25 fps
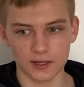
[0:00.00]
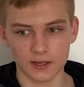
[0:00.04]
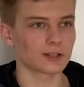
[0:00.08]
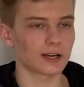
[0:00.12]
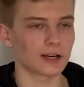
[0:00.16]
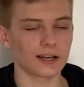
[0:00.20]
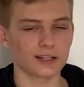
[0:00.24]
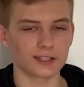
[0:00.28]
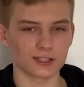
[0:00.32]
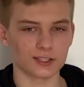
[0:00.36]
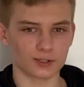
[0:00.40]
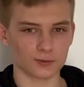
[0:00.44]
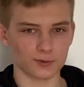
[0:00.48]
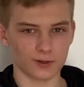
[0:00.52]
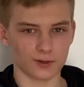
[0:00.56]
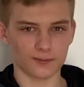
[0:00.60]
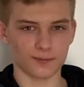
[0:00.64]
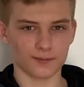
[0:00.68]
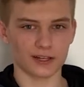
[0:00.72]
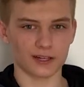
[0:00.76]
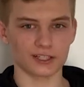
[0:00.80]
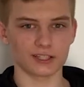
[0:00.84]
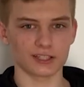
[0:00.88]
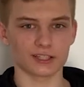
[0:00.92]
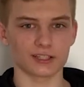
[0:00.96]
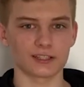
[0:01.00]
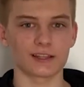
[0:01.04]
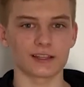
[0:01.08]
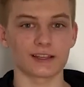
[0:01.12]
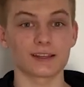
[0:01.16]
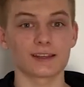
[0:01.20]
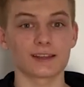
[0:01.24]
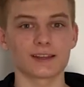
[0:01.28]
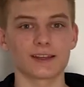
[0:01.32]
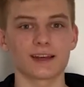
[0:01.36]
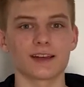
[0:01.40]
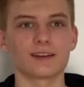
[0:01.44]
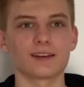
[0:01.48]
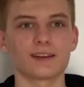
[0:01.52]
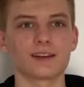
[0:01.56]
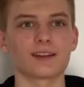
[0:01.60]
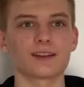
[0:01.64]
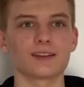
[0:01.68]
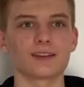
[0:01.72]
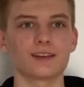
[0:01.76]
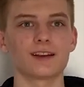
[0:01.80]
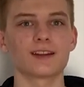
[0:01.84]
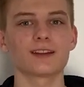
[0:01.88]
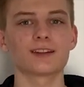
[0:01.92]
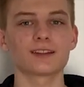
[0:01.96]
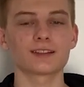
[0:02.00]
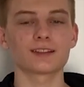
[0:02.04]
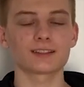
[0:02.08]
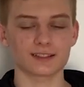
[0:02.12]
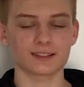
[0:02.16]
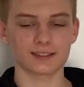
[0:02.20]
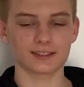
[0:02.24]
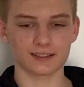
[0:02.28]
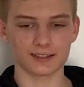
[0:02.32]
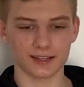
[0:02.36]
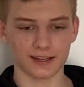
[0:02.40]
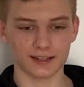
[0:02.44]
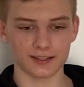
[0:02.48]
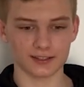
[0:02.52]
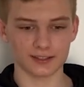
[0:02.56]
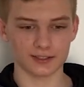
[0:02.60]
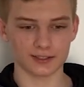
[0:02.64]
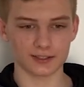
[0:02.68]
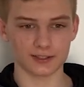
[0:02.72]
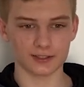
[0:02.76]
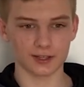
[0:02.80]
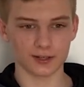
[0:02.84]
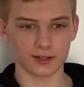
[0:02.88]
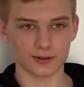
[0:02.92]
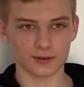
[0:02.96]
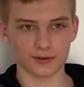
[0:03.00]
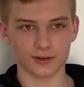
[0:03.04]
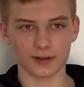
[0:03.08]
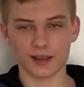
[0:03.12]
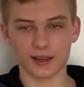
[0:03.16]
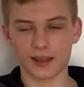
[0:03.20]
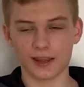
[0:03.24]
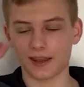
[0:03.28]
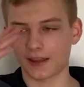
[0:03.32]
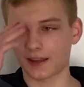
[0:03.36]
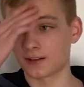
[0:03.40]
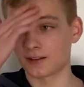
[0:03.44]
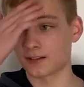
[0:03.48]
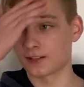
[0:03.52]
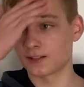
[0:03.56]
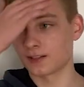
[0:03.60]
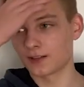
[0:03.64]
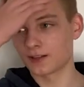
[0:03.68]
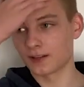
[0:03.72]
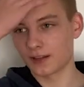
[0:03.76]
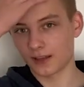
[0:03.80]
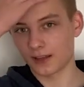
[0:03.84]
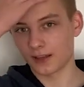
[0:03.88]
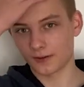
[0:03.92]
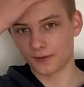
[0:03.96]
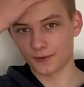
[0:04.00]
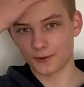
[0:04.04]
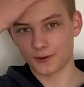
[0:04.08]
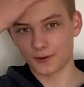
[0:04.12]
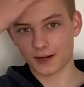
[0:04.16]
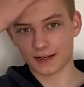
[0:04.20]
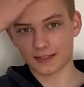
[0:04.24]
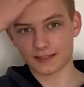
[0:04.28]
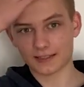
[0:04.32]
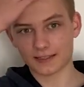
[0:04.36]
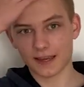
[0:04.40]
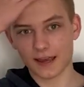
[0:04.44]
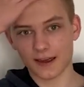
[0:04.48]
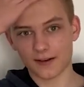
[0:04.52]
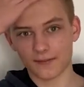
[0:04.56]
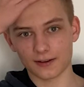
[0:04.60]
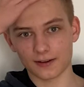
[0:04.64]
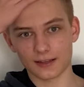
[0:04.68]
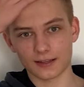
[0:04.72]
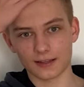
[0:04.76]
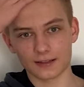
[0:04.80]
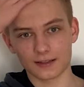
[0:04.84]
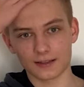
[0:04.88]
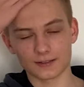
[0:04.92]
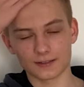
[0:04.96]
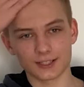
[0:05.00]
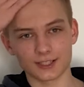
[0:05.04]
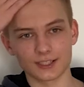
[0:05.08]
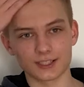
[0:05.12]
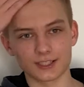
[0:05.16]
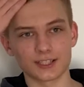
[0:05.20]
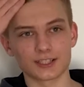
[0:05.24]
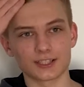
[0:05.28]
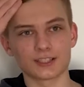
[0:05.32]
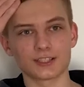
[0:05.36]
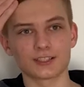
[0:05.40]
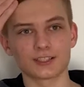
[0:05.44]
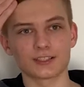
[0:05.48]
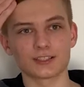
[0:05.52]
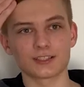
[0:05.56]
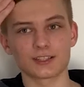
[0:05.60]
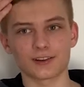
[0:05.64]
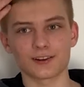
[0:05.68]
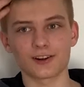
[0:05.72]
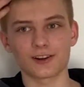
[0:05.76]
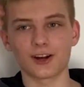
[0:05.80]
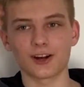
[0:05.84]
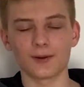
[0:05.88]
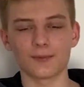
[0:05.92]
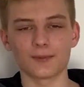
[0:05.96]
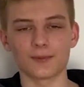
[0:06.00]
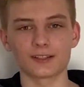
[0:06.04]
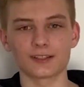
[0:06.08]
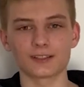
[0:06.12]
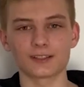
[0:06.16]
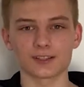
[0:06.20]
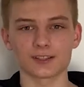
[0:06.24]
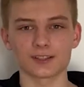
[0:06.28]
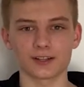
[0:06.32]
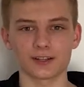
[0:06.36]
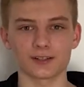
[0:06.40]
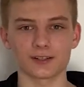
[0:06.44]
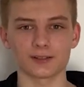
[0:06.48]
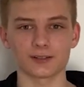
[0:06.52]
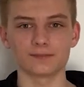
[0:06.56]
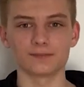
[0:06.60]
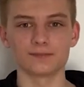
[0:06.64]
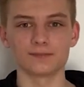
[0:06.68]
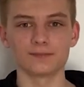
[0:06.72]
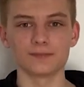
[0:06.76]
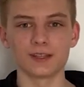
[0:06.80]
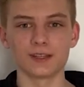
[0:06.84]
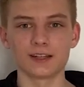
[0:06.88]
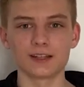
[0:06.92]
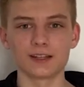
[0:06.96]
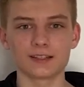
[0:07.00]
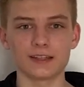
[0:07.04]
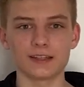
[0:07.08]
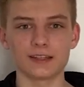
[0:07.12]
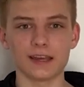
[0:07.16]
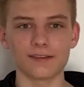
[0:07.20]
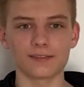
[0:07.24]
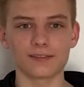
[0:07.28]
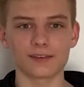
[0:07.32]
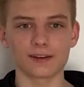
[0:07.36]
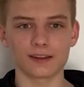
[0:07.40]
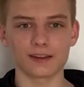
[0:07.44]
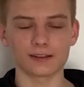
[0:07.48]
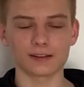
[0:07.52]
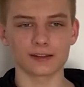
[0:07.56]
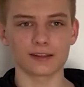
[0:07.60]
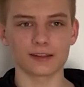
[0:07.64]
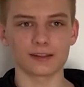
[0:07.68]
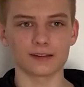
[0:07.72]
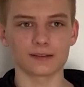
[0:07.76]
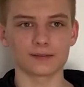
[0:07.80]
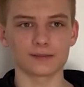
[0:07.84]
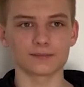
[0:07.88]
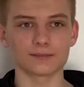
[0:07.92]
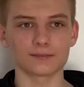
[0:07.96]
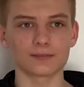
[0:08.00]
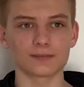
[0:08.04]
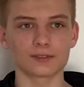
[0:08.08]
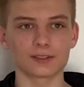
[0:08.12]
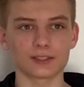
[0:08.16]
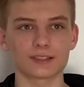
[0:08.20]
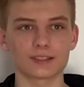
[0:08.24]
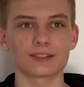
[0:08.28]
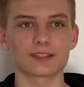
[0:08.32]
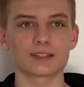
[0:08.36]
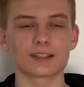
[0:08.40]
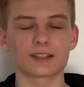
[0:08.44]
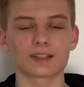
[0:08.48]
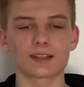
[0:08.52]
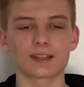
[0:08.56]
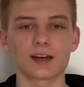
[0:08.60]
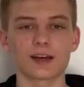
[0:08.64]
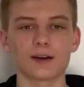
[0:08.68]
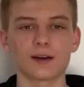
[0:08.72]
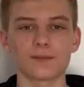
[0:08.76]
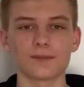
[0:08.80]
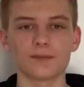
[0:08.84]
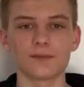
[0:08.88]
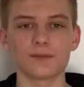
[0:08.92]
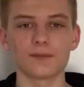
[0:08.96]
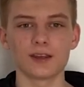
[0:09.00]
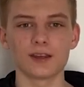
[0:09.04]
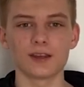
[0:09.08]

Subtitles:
I just want to mention, like, again, none of this is set in stone, and if you guys have any suggestions in the comments, I'll definitely listen to them,